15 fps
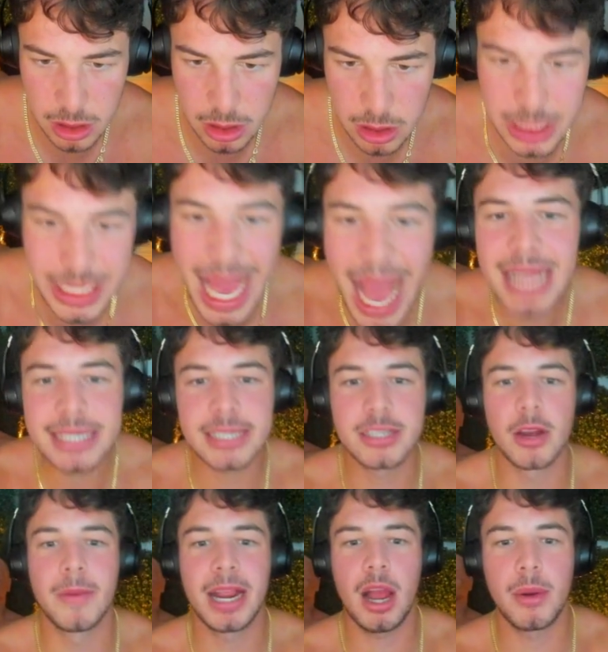Yes!
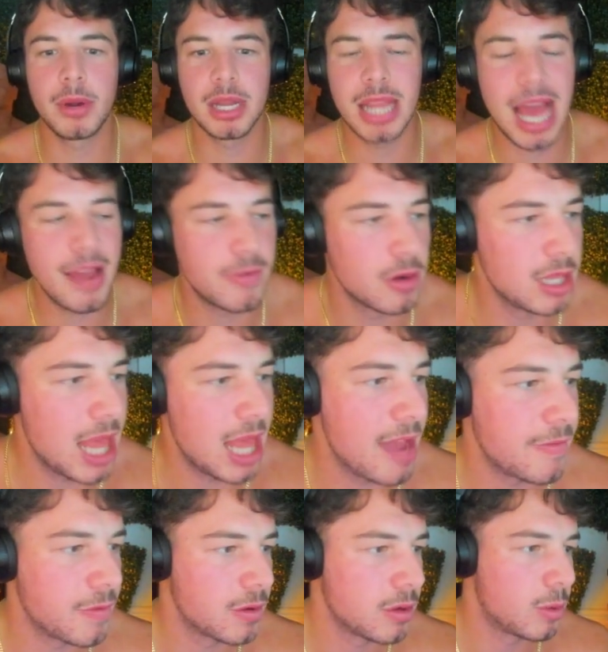Oh, my God. We're alive. We're
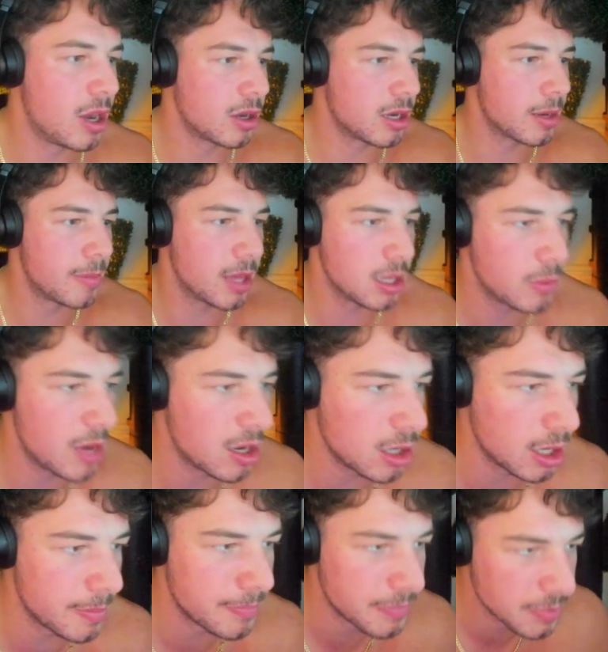alive. Welcome, brother.
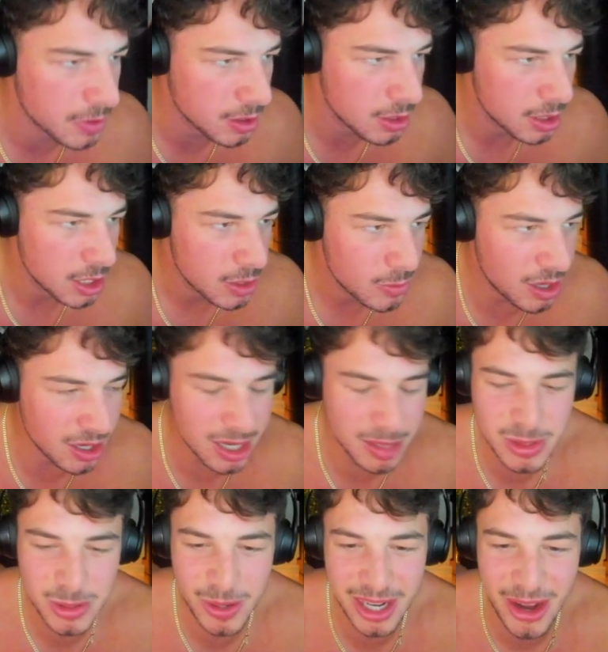Welcome.
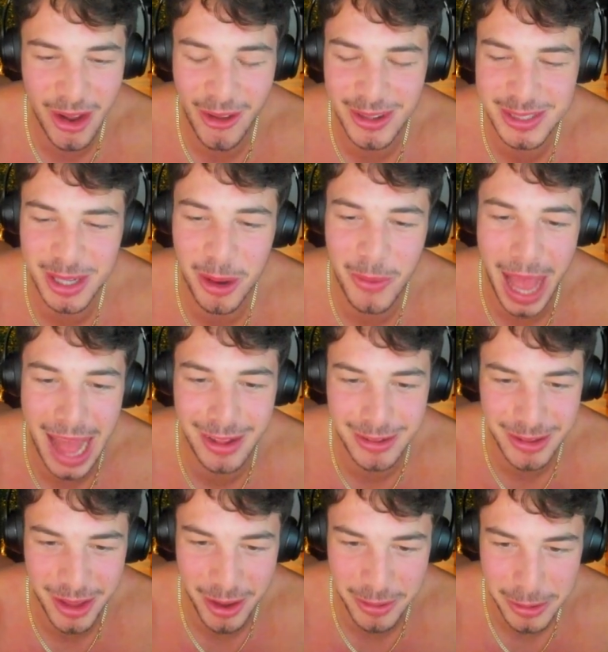Welcome to our cult. Oh,
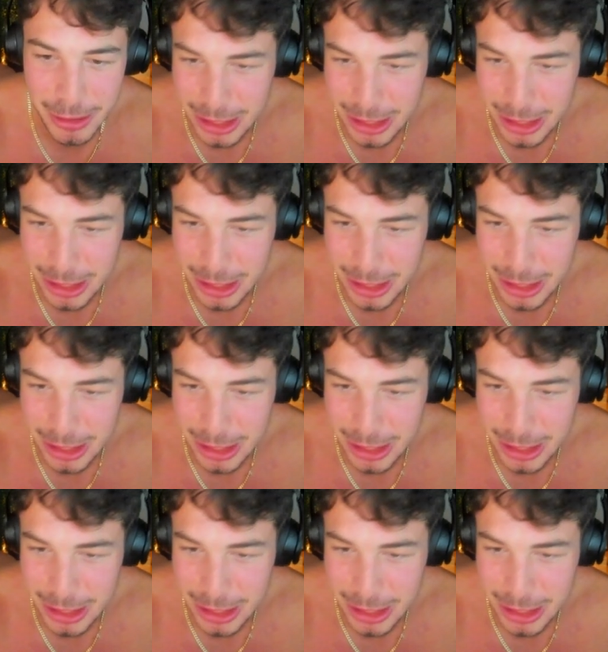hell no.